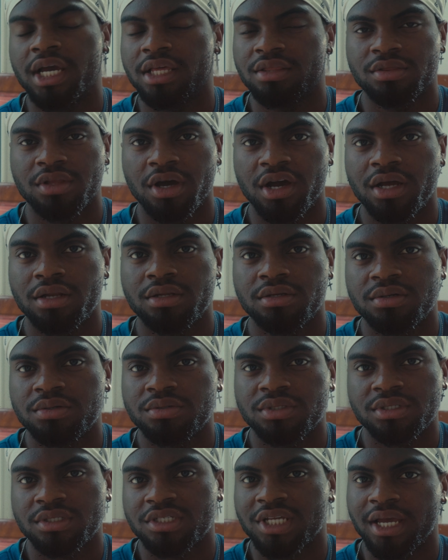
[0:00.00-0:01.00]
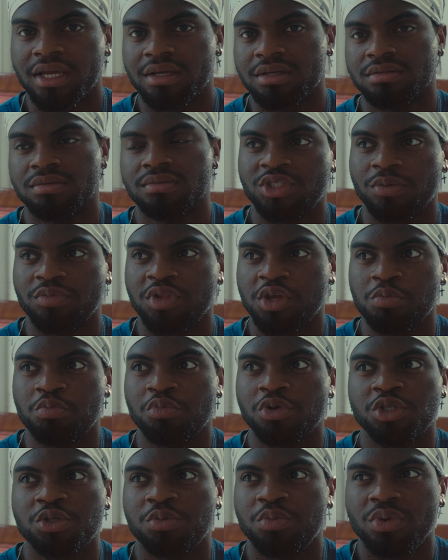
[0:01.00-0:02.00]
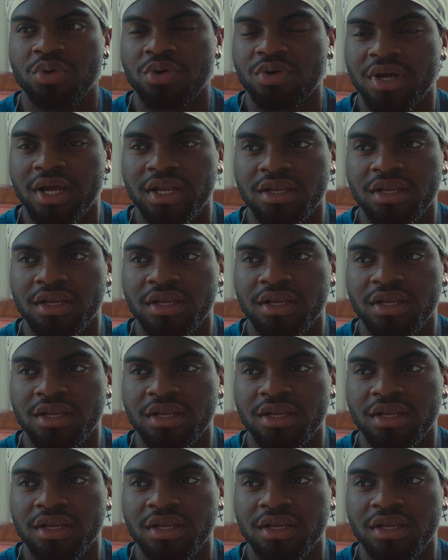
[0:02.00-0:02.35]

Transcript: I thought it was like something much more.